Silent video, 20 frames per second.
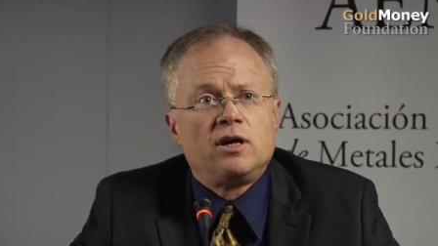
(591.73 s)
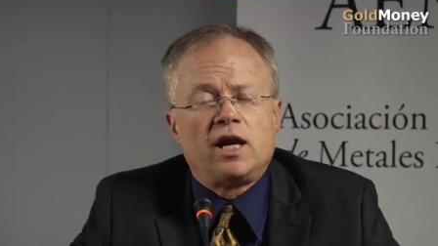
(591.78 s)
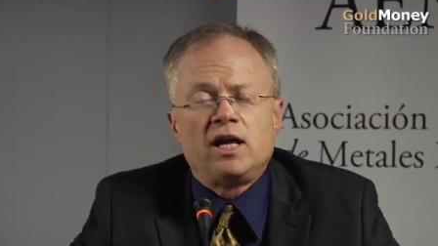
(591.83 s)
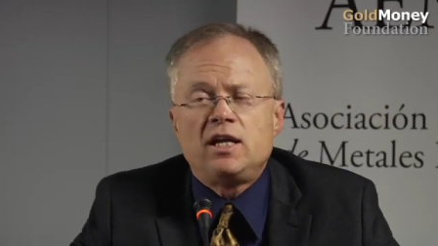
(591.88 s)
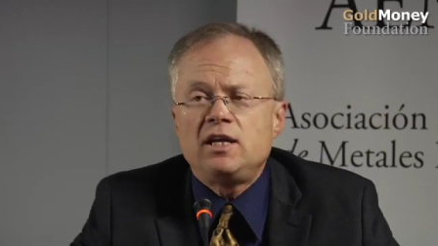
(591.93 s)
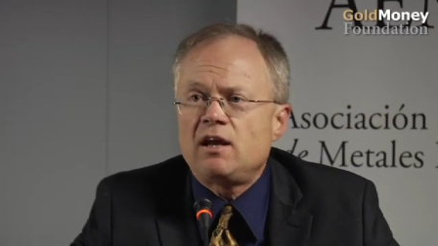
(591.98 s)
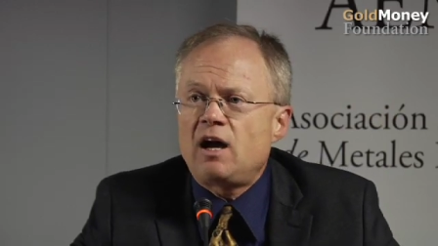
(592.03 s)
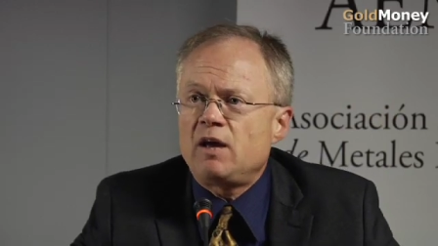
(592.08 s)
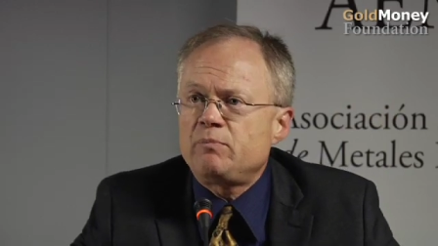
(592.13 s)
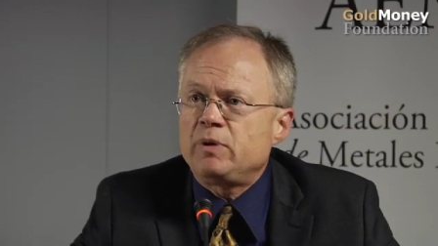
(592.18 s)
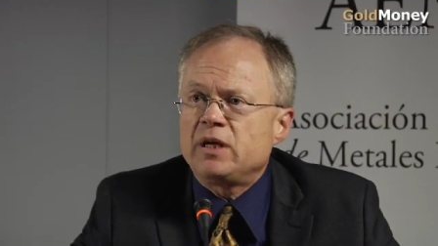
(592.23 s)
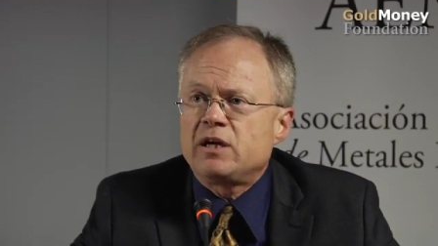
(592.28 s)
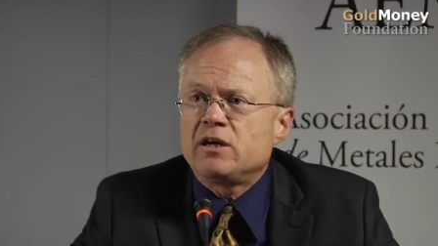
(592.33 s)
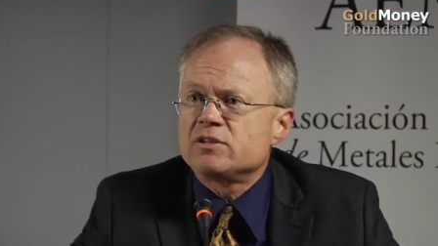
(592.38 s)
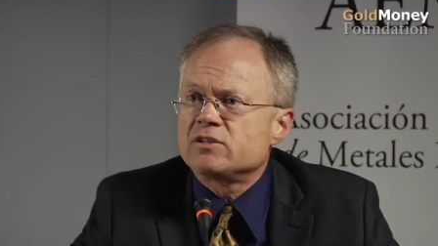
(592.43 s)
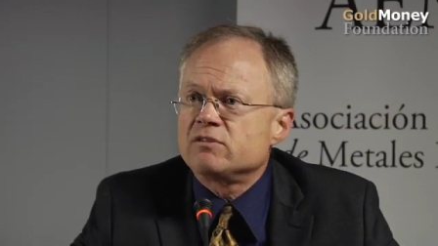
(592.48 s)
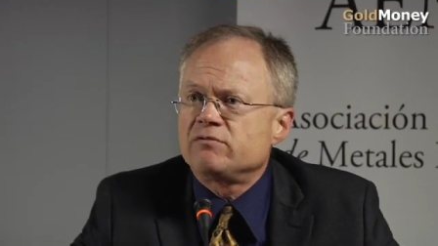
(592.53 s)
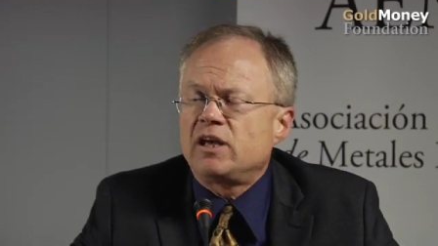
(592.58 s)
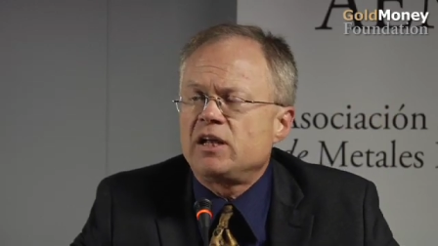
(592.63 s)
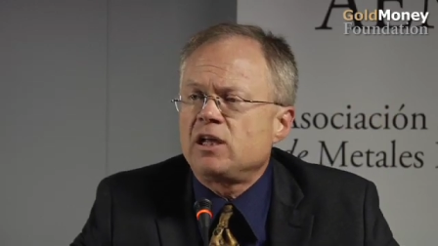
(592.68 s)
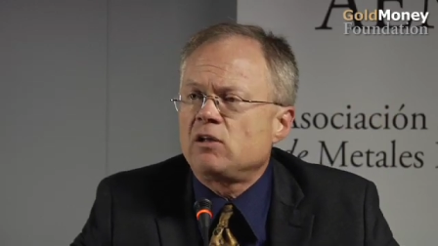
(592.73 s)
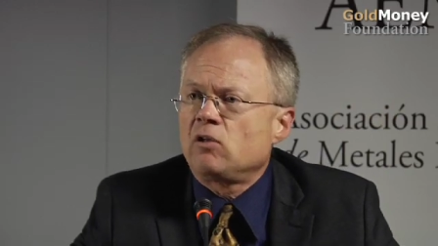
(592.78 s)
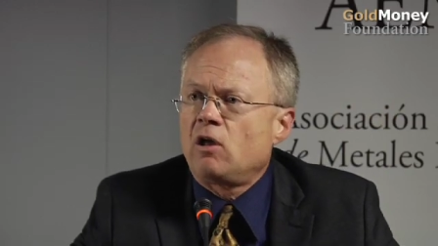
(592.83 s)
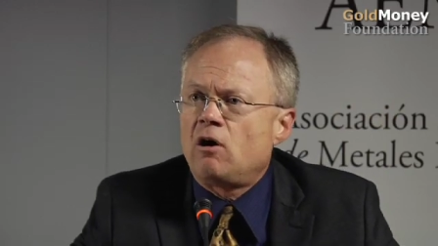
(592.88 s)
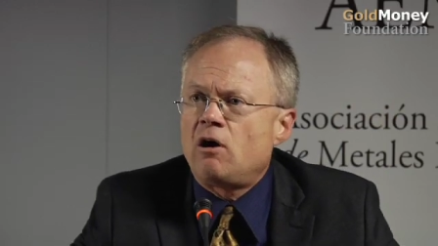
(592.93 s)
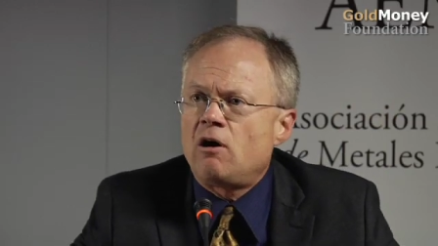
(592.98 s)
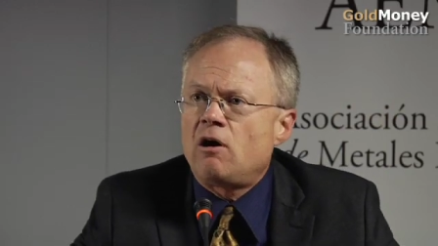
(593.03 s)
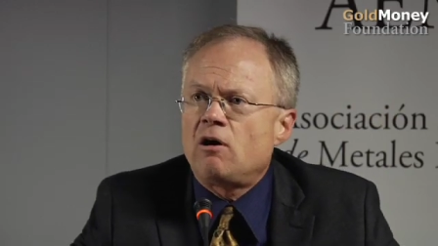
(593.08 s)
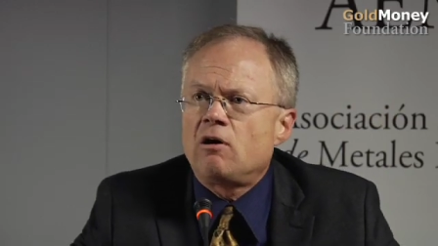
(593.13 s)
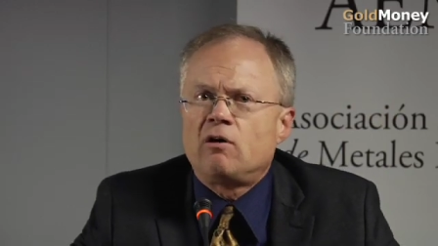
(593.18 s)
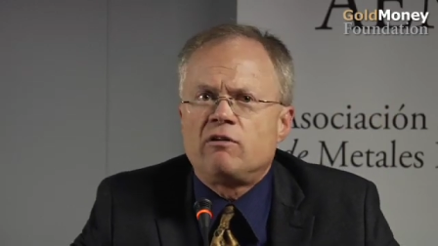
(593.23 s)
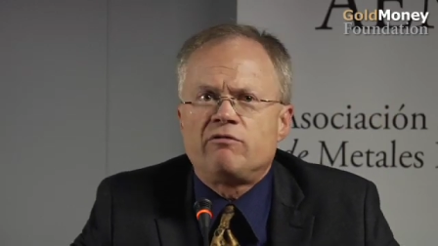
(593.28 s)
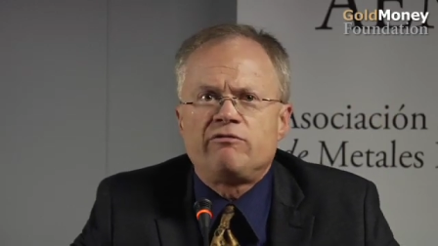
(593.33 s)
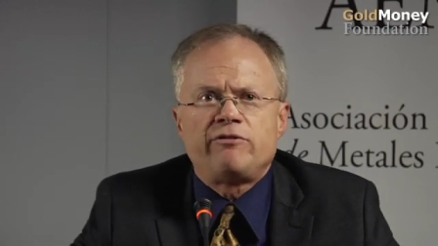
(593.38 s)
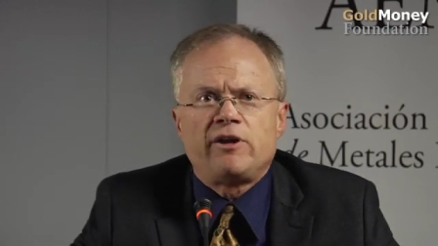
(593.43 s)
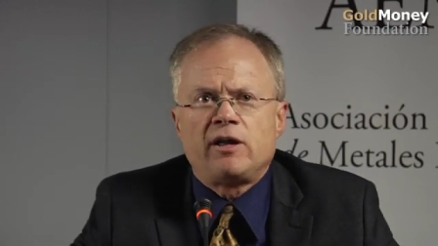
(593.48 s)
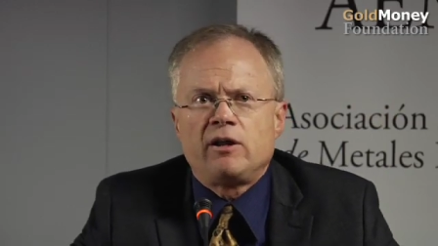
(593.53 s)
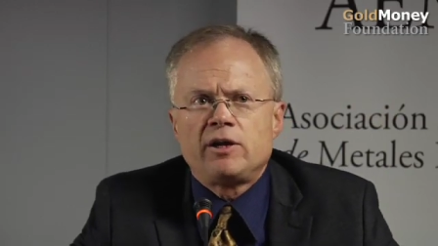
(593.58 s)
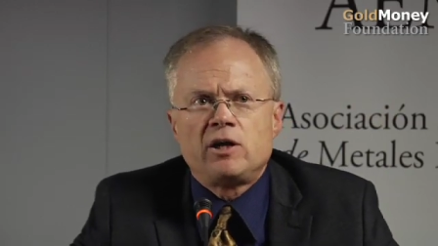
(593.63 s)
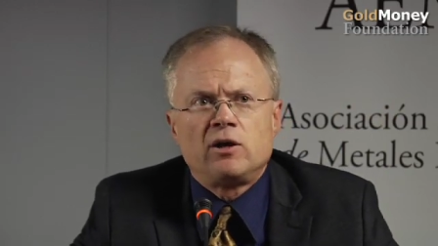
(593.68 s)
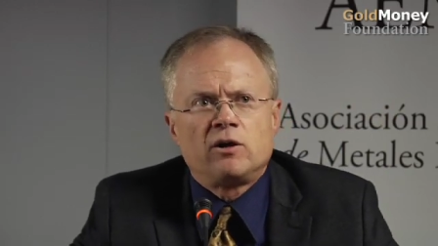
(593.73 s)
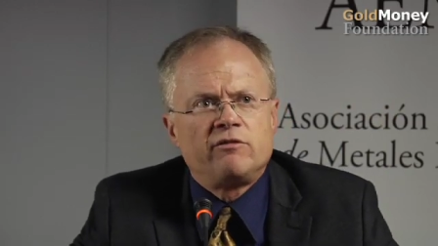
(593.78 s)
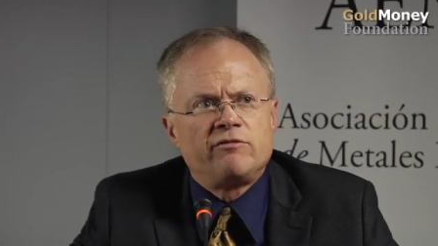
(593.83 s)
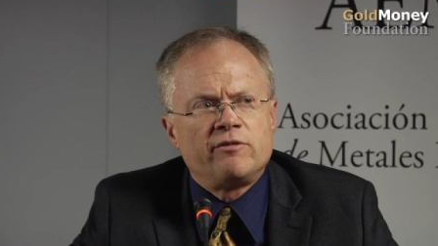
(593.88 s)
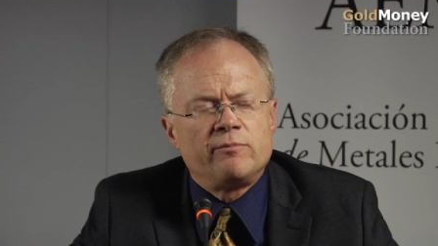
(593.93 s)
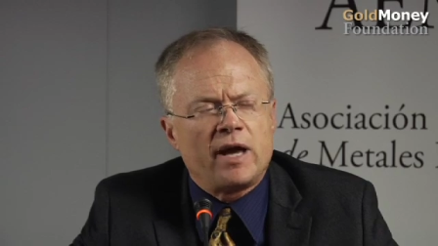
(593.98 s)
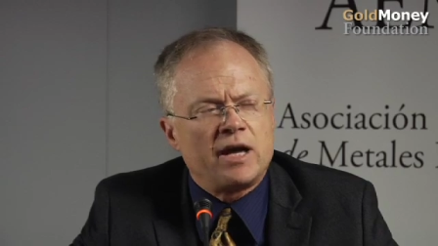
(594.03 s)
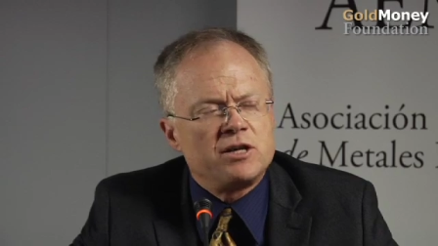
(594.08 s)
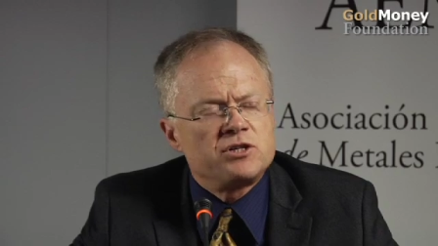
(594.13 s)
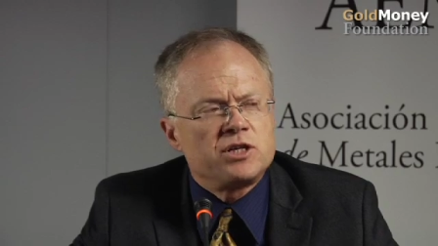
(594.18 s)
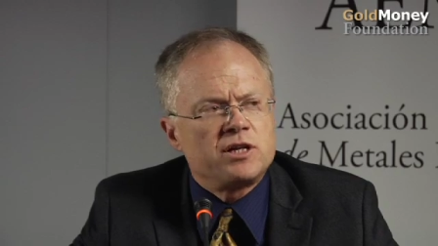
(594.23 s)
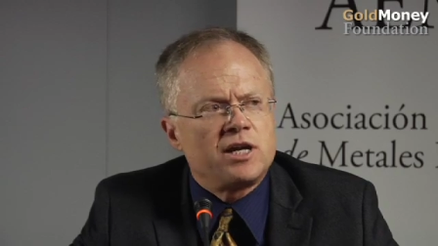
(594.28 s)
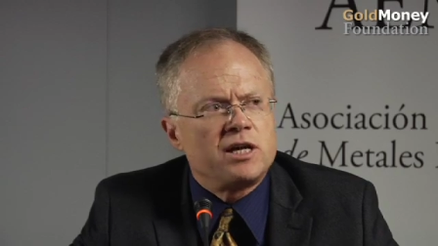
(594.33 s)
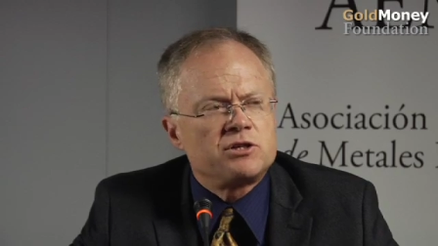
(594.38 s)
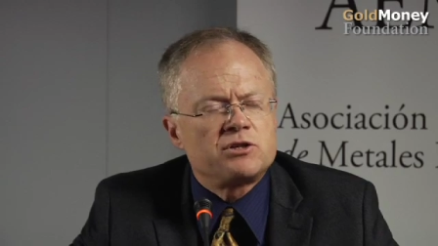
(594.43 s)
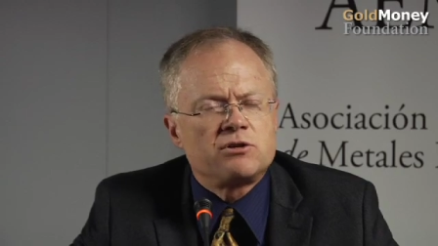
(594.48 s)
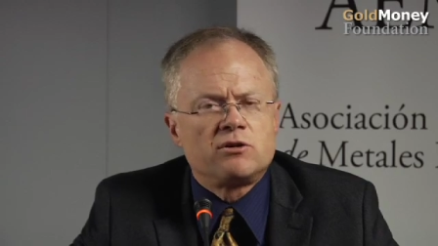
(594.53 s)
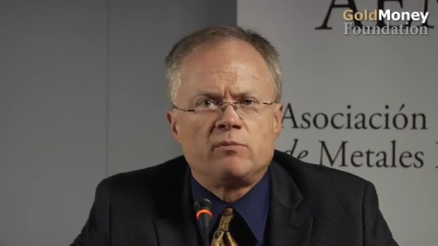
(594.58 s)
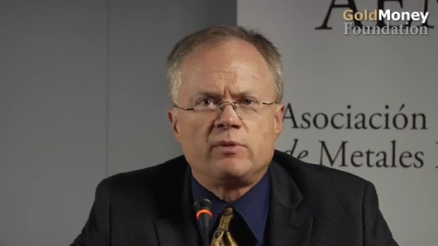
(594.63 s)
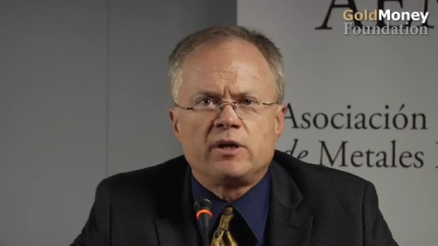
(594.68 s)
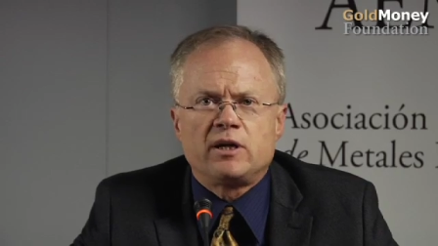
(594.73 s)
And not because of any law or failure of imagination or